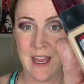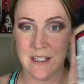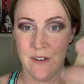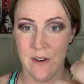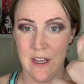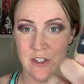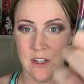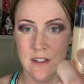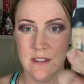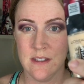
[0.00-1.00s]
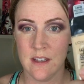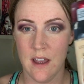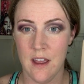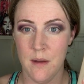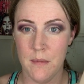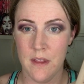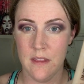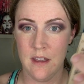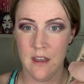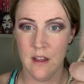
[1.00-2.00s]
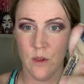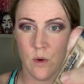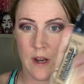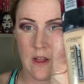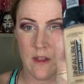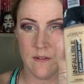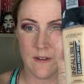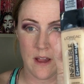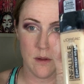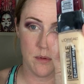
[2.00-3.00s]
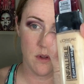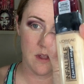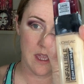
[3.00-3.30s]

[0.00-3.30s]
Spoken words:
ass foundations, the L'Oreal Infallible